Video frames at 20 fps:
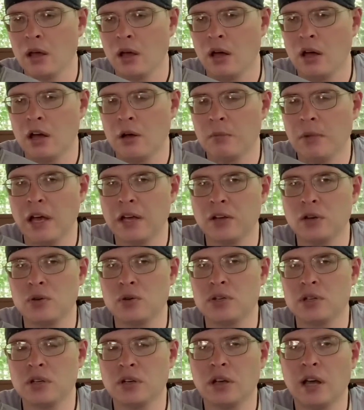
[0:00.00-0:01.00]
I
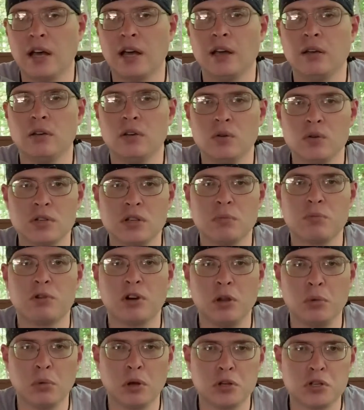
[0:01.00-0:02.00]
use it
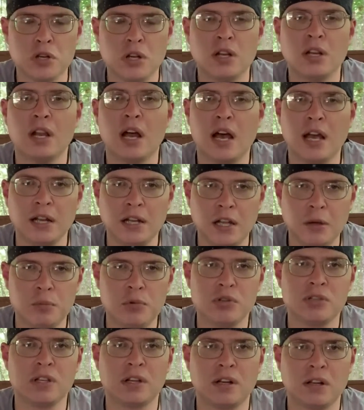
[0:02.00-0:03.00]
pretty much
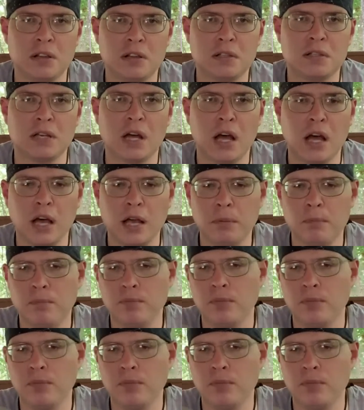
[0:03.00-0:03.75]
90% of the time.